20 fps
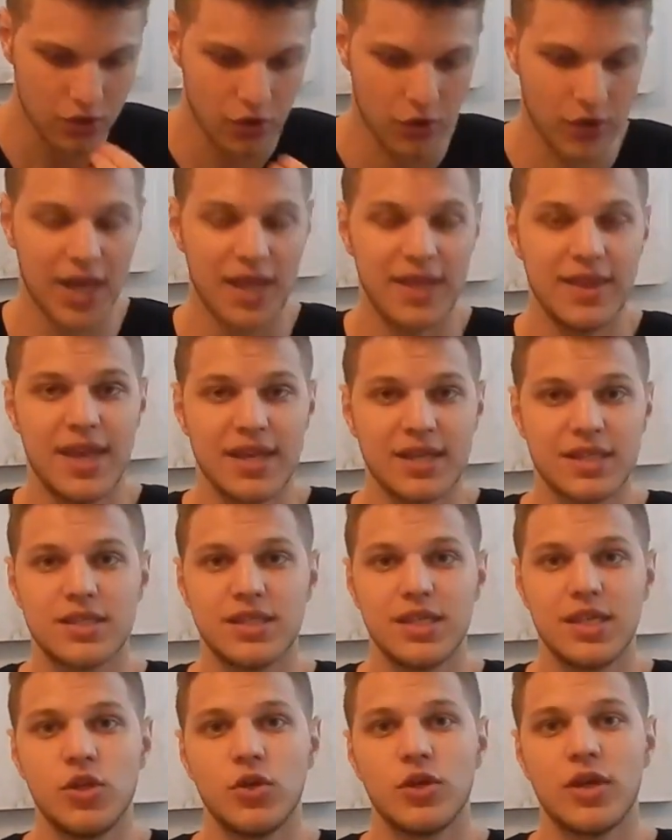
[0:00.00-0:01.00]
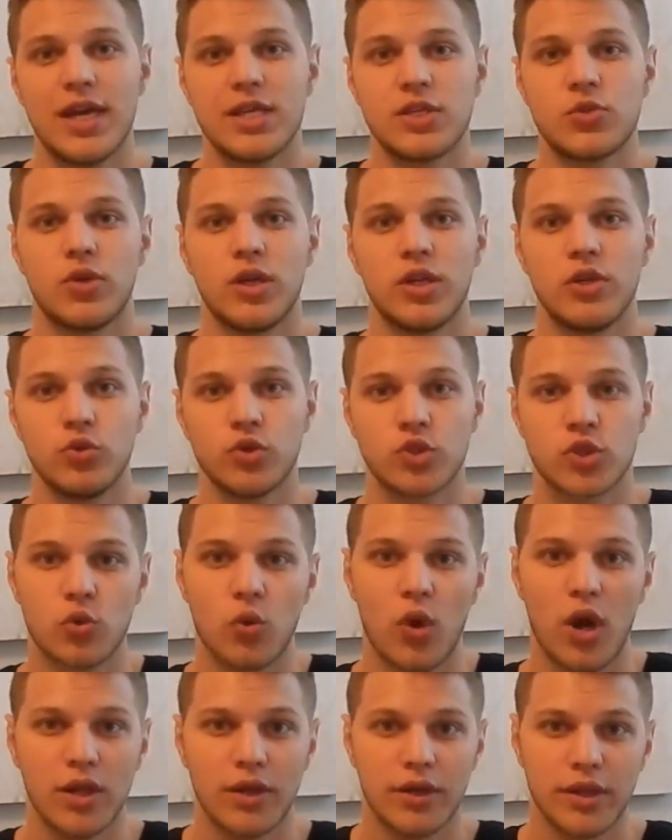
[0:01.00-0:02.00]
Okay, next thing you guys want to do is
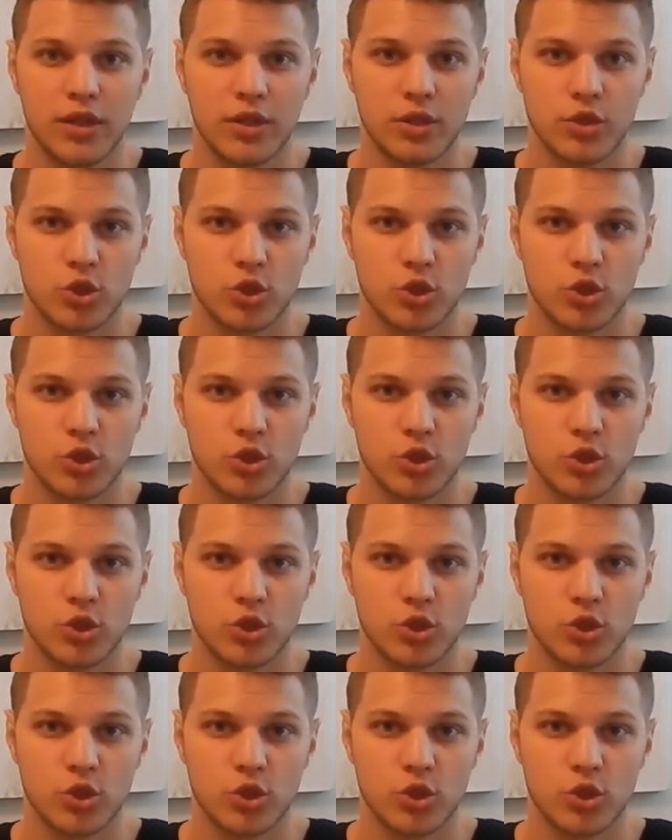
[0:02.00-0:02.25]
quality